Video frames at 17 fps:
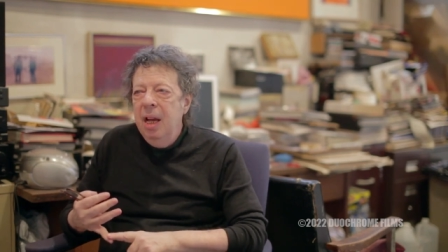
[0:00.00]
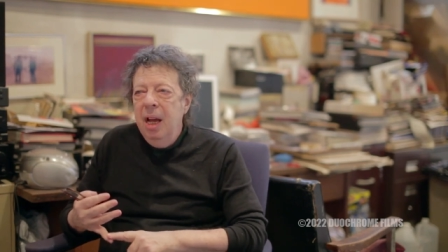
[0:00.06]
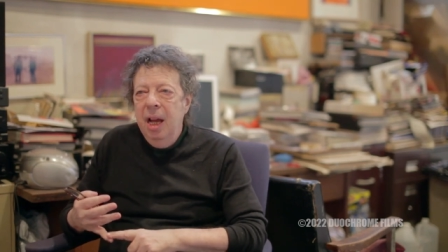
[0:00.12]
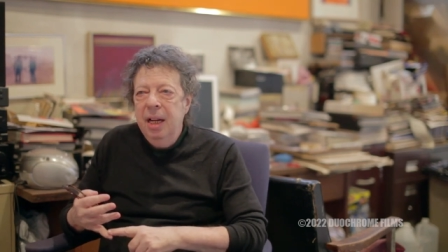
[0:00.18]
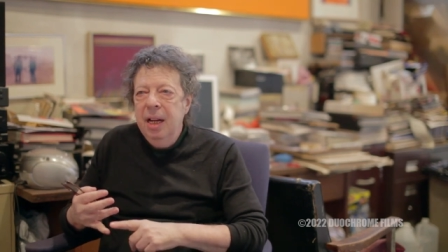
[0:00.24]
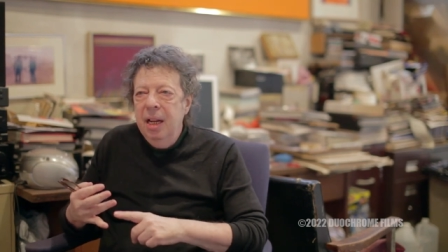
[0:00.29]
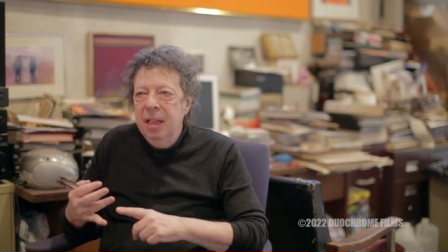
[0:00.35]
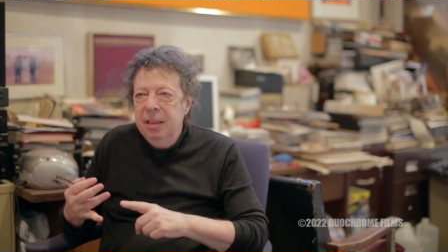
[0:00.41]

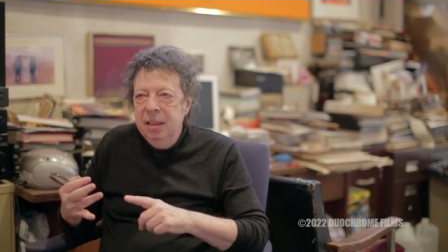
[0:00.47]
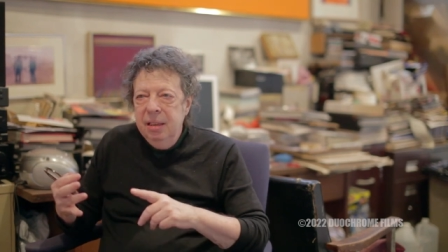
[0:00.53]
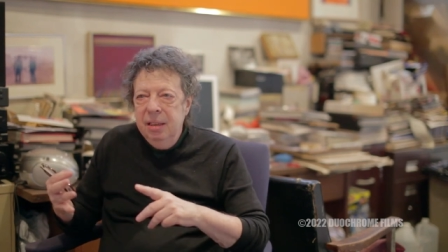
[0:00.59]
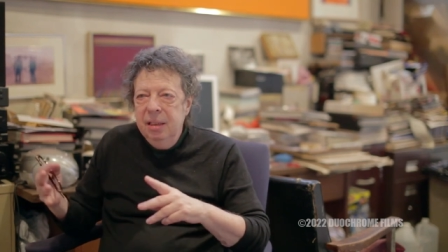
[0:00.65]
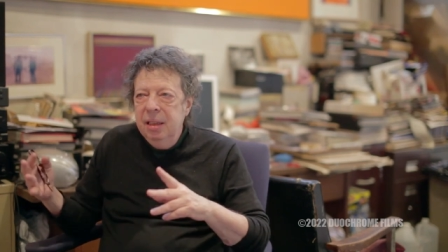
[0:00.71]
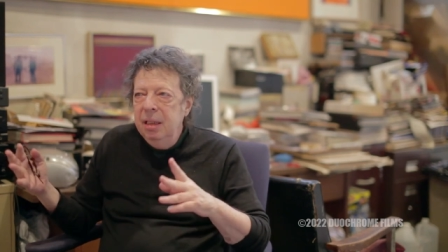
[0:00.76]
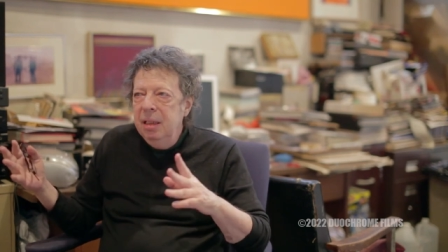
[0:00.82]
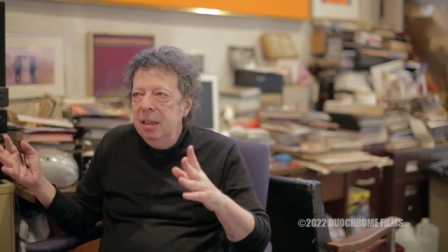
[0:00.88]
I got to
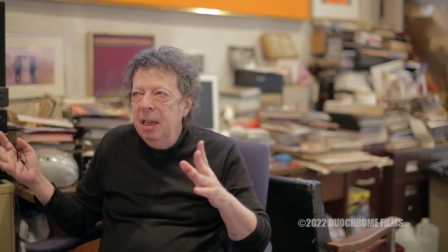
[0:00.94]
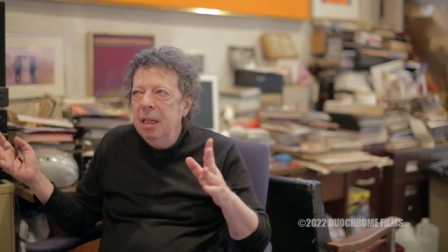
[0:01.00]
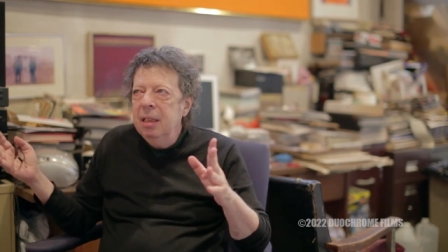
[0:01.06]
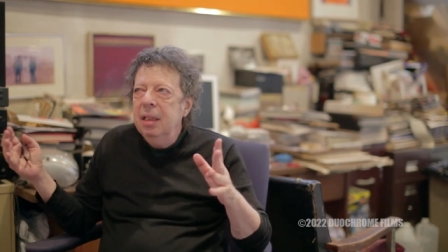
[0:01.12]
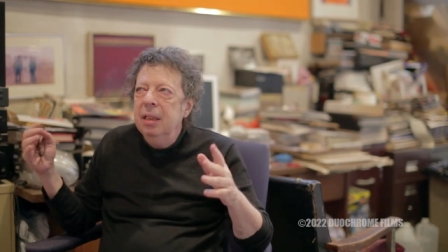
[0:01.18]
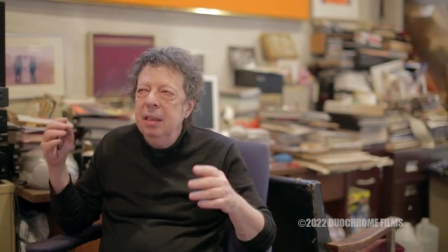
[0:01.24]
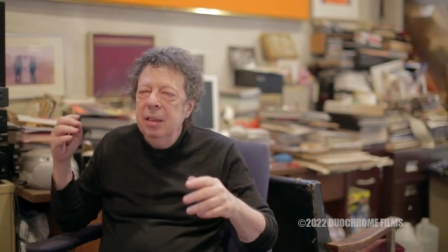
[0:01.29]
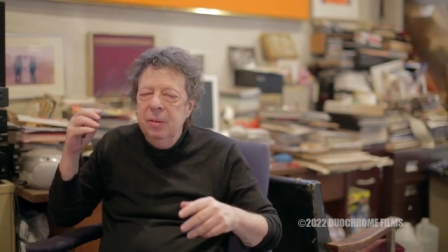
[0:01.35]
see, I
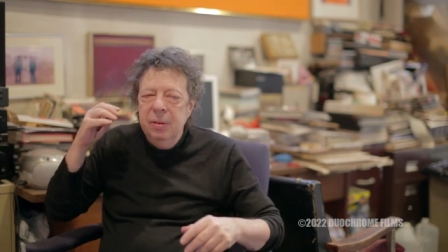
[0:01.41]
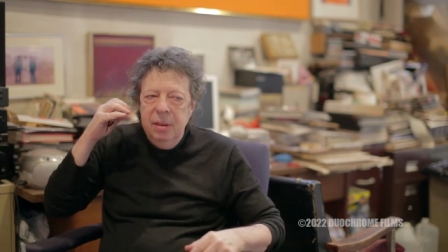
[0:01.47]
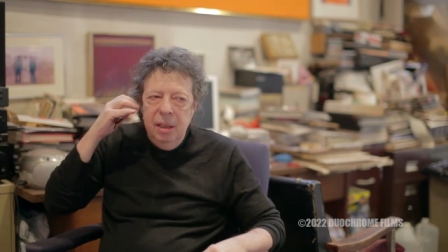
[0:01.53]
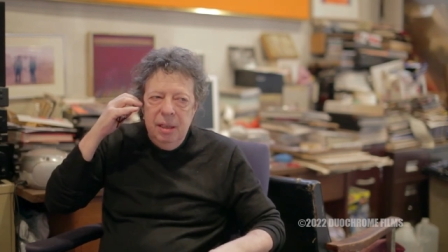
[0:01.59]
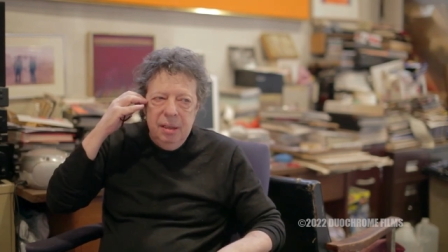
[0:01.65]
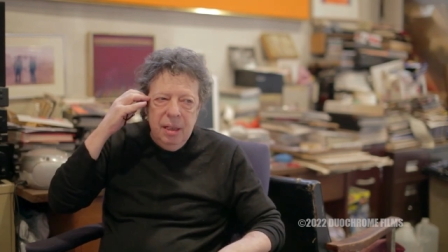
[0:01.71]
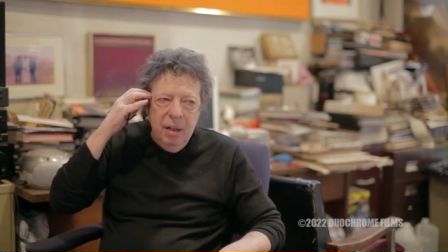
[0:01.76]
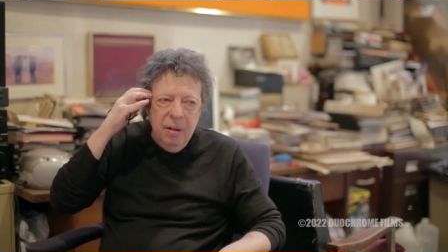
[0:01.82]
think,
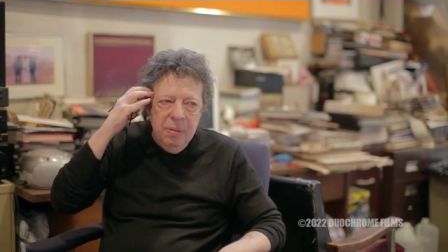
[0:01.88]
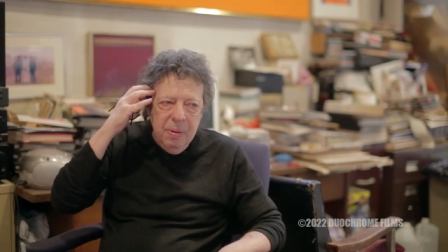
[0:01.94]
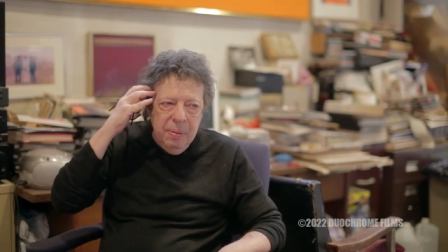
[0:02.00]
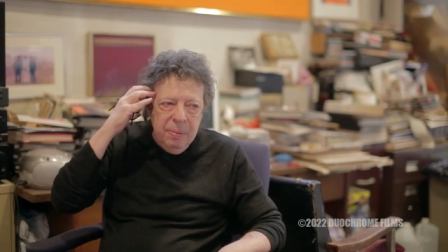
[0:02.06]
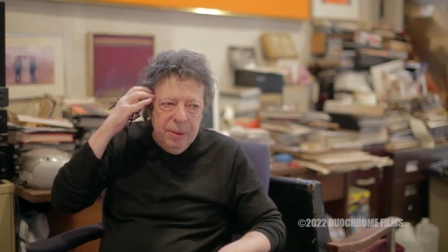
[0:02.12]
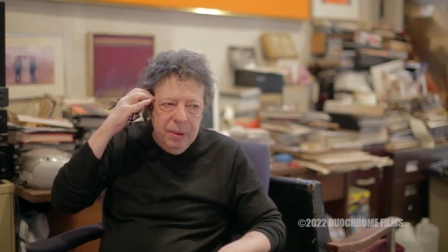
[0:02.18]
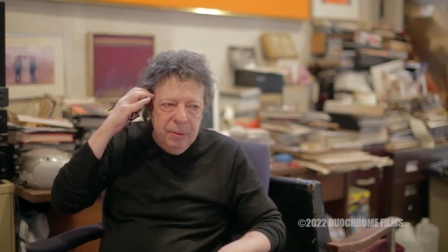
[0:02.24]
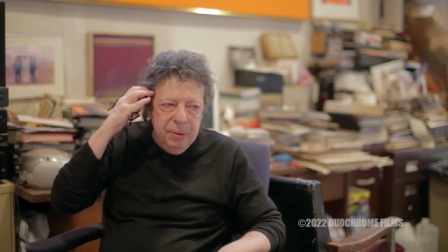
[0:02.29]
was, as I
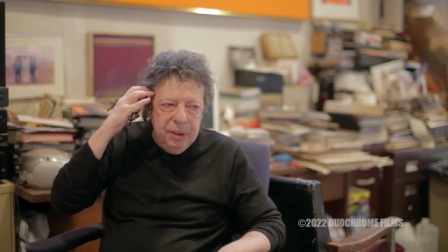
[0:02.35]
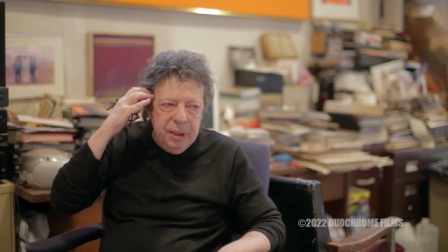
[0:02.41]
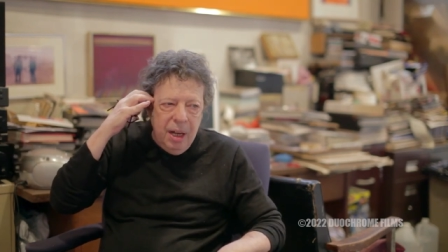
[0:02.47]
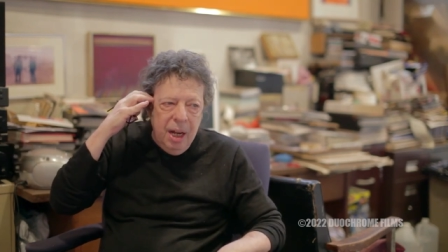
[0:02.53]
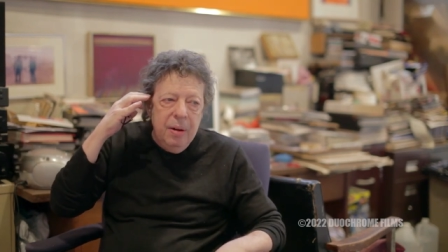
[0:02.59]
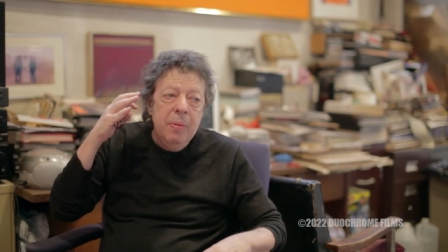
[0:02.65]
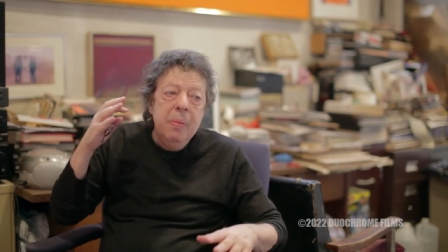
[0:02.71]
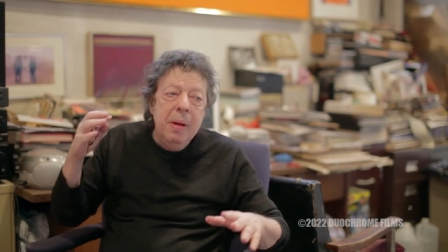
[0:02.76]
remember, there was,
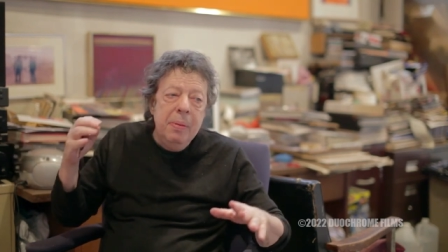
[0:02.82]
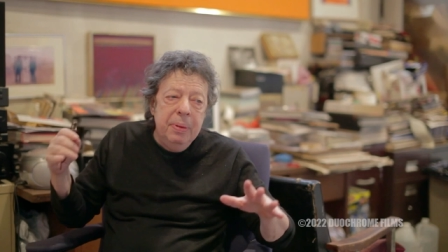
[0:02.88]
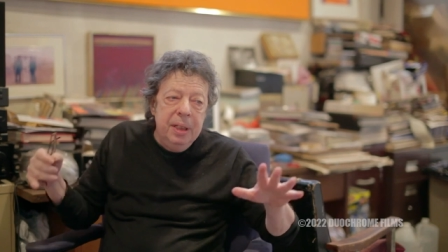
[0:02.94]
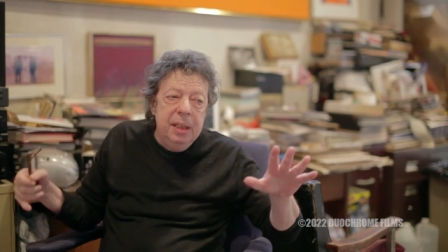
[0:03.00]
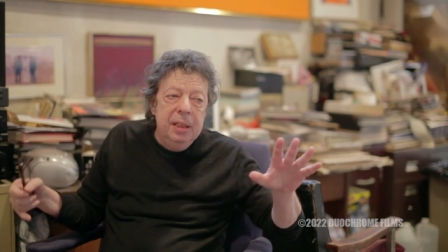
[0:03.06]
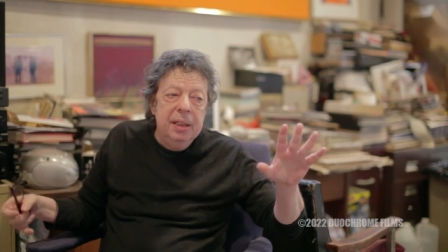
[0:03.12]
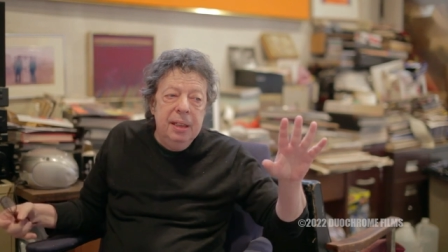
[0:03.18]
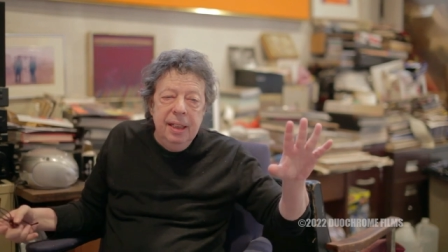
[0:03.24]
I remember
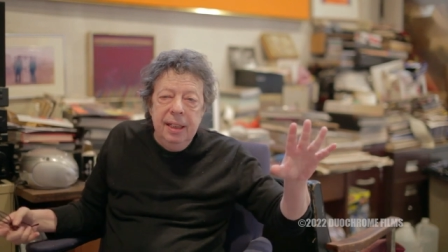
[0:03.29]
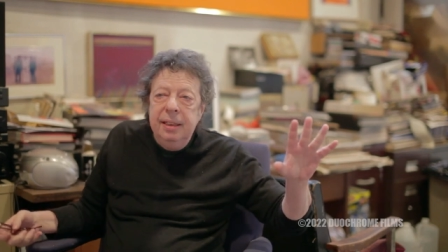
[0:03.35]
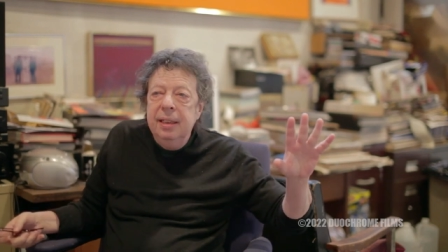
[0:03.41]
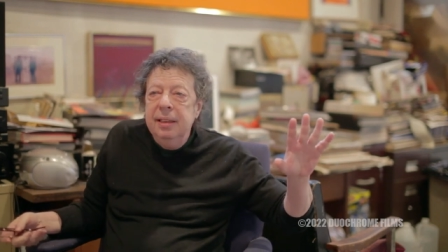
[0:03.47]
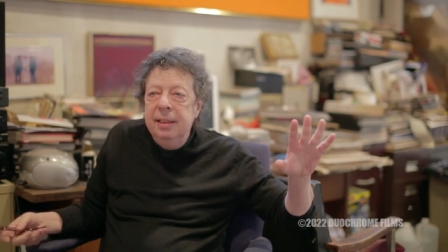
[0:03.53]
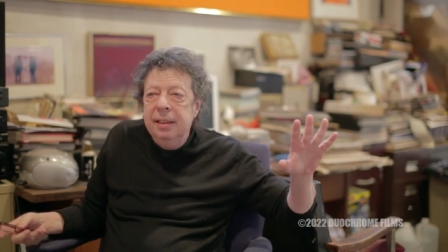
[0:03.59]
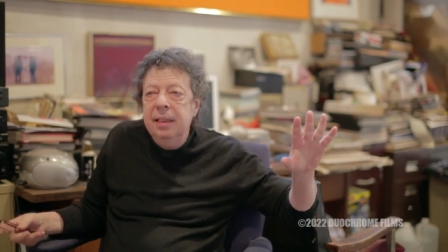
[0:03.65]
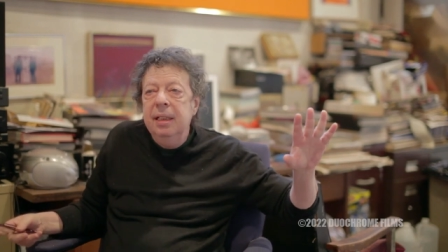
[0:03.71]
these
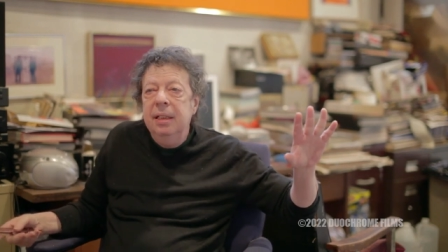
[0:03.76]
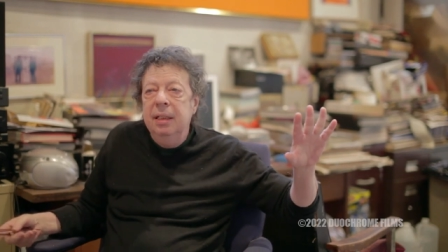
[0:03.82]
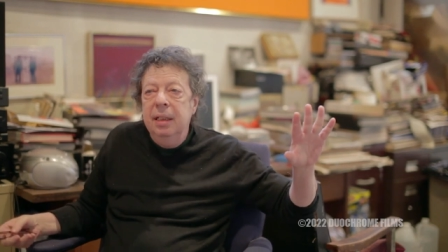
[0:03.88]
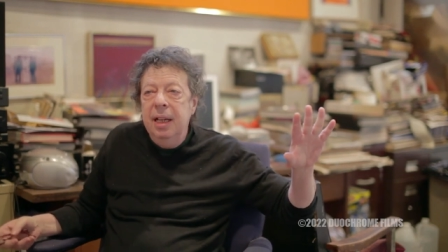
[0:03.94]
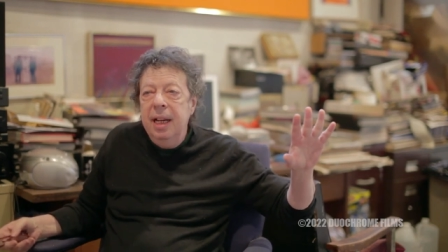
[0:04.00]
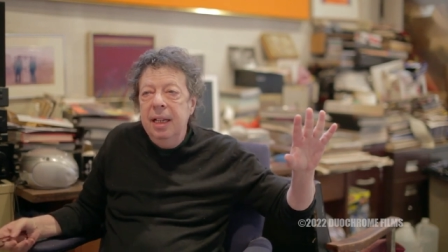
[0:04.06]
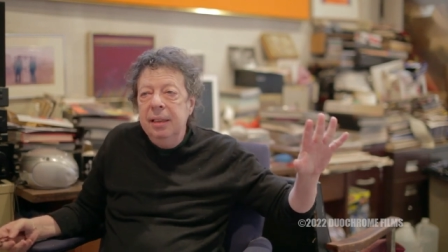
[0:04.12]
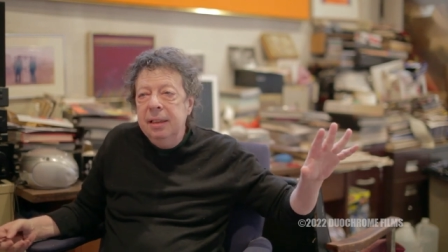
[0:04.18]

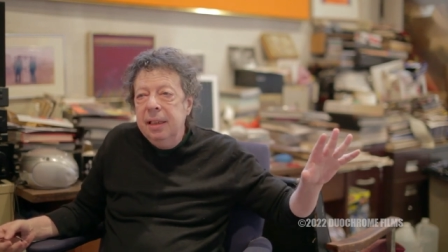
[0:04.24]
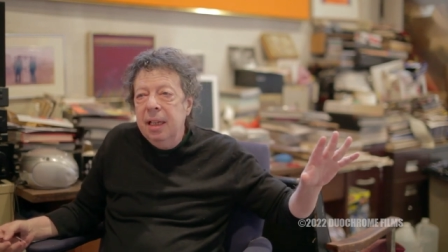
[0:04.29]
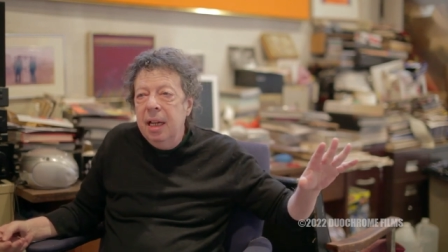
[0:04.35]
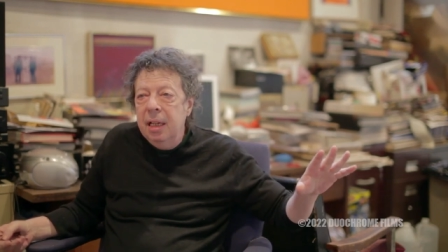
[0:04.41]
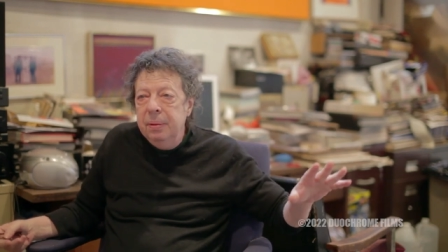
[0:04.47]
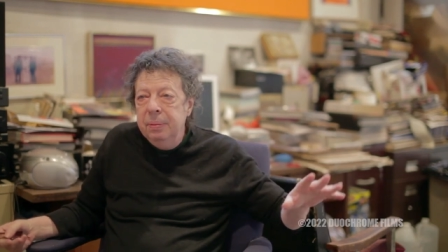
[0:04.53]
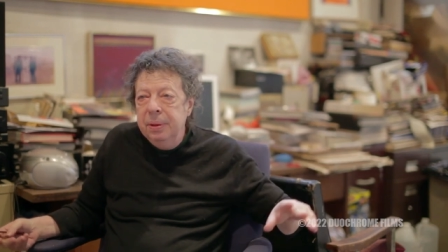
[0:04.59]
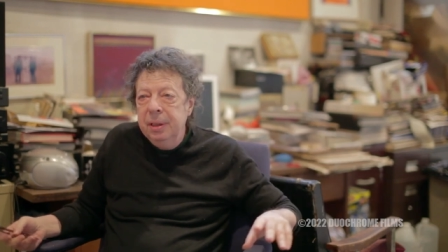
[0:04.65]
Lichtenstein
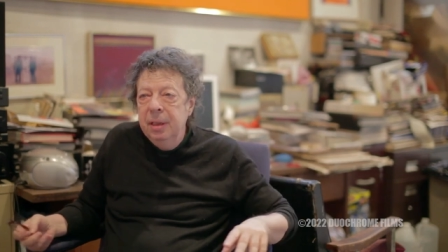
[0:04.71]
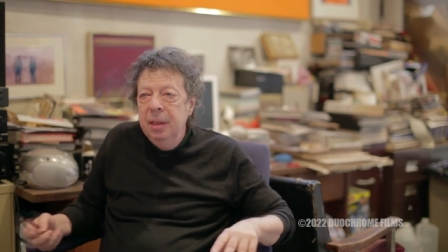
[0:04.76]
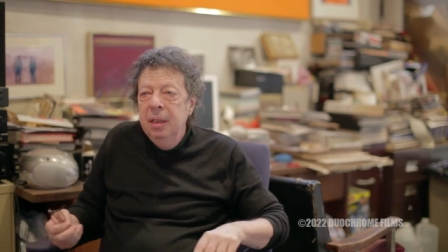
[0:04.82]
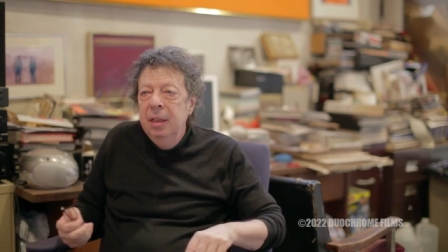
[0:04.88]
landscapes,